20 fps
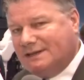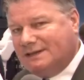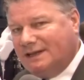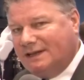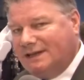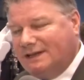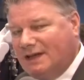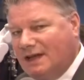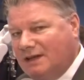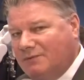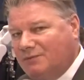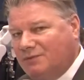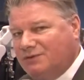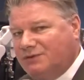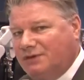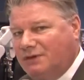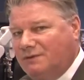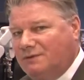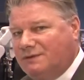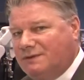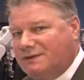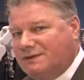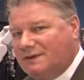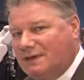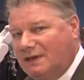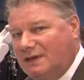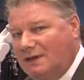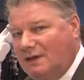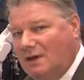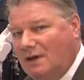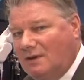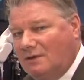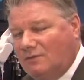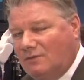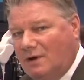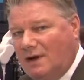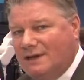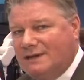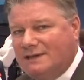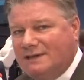is it enables you to see
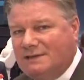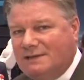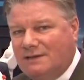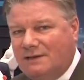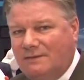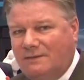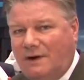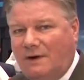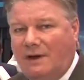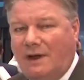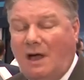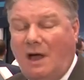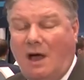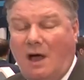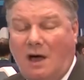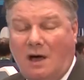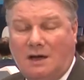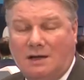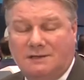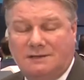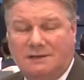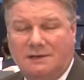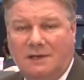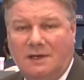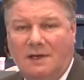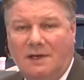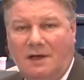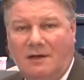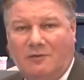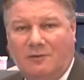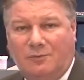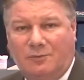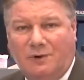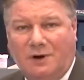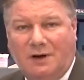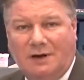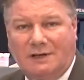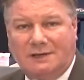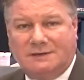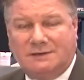right into the very heart of a
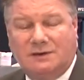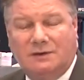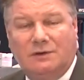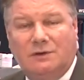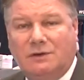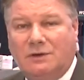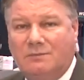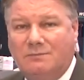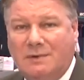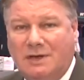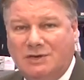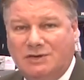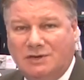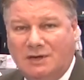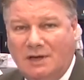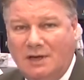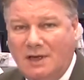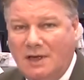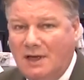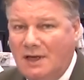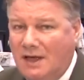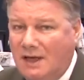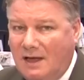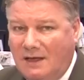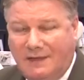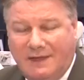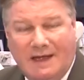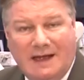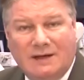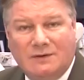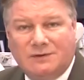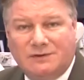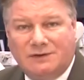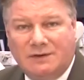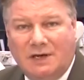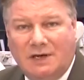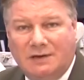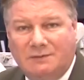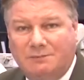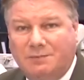product, so you can measure the
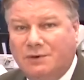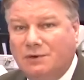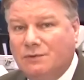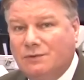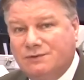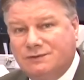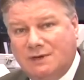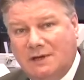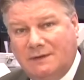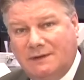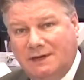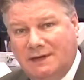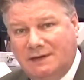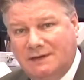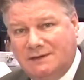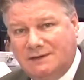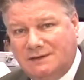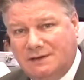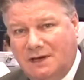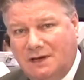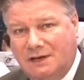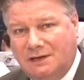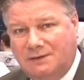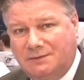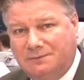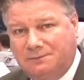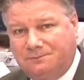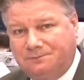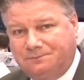outside but also the inside.